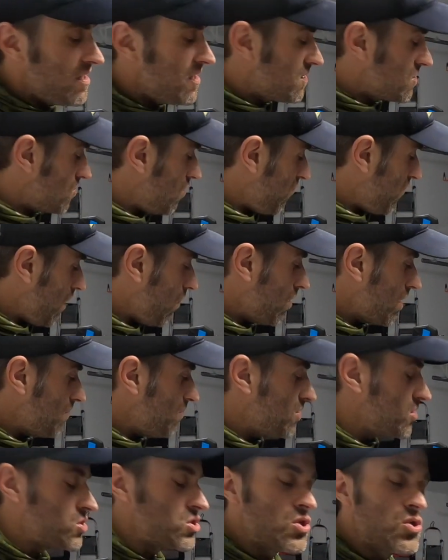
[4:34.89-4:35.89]
So if I want to
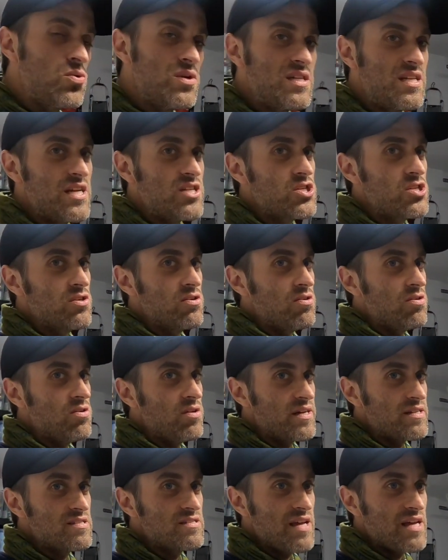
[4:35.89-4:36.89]
put 2 additional
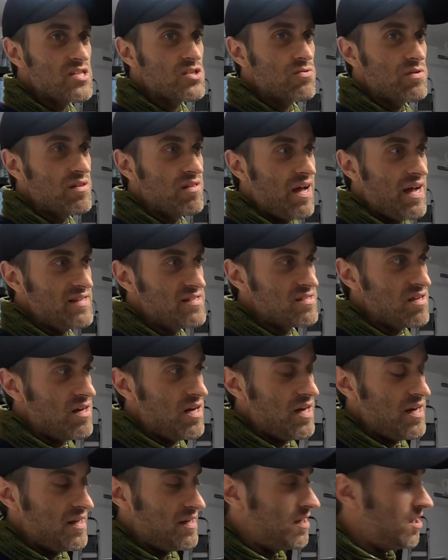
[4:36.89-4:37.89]
accessory lights
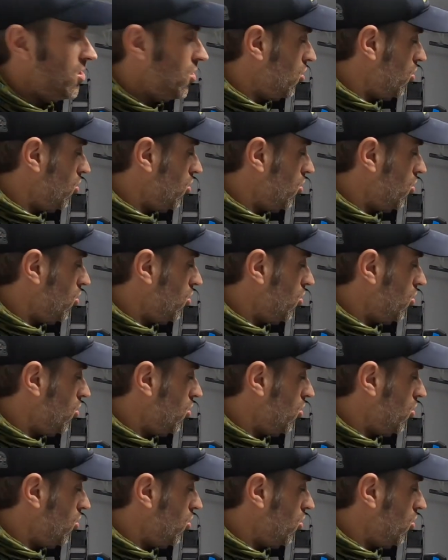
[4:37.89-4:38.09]
on,